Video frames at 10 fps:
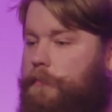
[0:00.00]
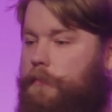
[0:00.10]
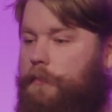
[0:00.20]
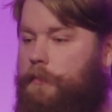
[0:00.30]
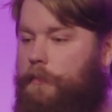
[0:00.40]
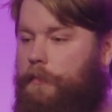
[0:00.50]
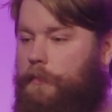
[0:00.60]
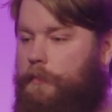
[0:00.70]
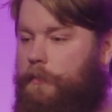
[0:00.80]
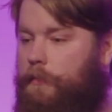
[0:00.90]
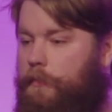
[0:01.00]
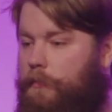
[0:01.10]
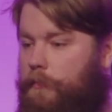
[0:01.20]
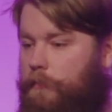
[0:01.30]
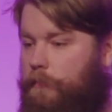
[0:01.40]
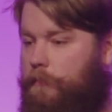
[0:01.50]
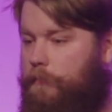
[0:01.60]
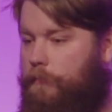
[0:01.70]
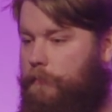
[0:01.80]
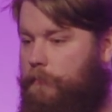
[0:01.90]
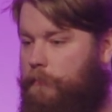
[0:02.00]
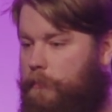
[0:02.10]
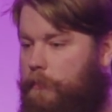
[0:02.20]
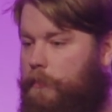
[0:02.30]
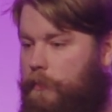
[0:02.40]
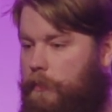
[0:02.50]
(no one is talking)